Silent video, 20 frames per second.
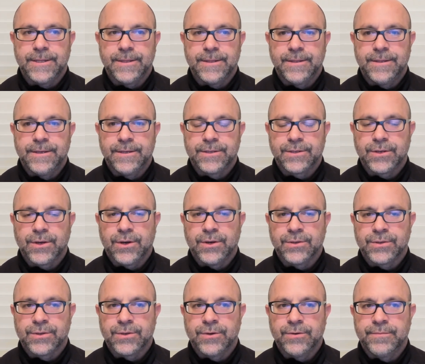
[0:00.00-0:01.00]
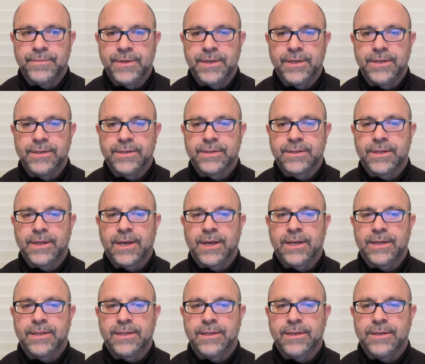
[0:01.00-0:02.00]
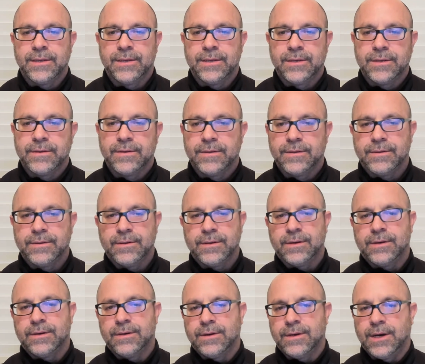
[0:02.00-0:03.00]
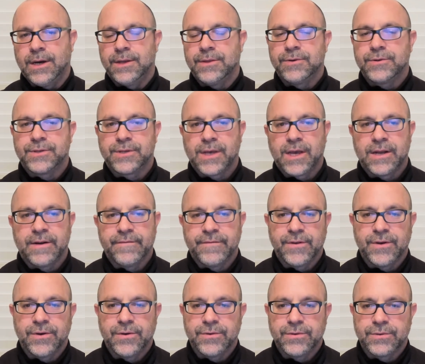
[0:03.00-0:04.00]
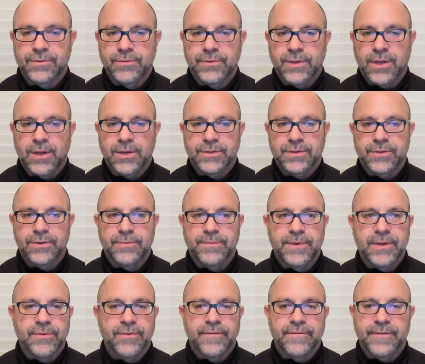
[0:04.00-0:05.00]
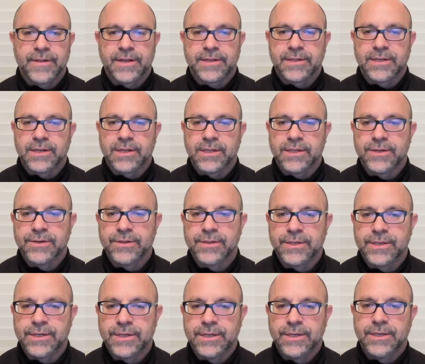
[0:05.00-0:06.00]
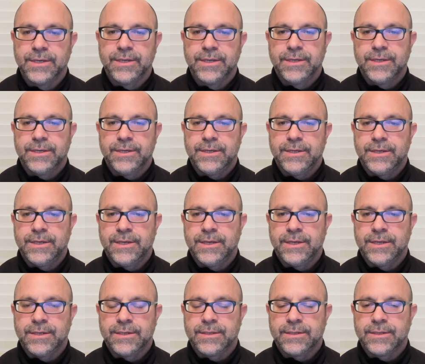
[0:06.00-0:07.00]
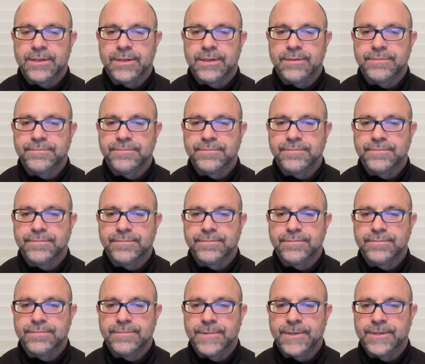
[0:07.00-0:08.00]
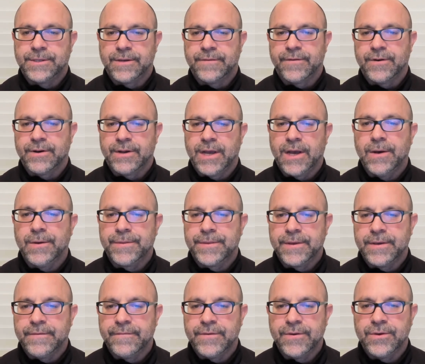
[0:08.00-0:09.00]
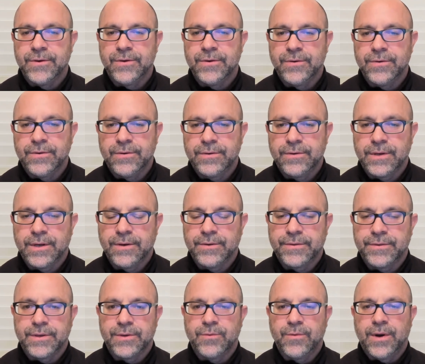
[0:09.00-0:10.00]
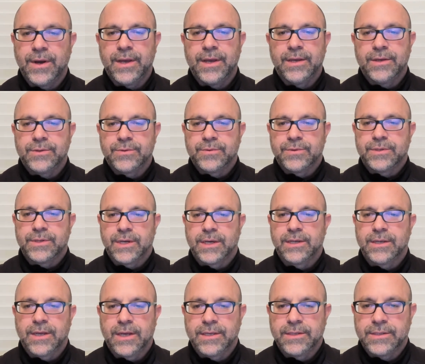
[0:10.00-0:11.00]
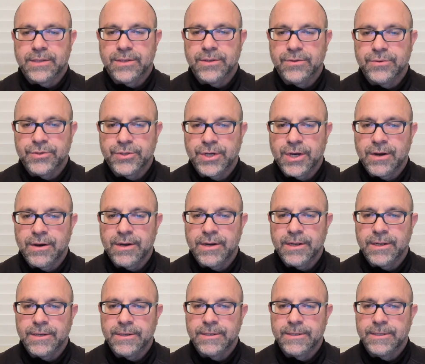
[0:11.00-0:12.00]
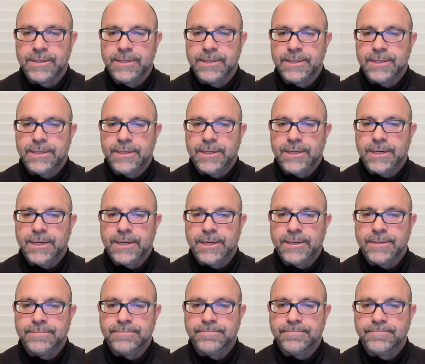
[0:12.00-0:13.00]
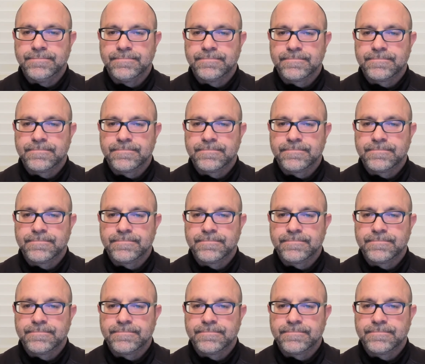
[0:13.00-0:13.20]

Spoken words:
this also means that the other side of those will also be reflected clearly. And it's a very healthy view, healthy ways, which I see you sharing it, to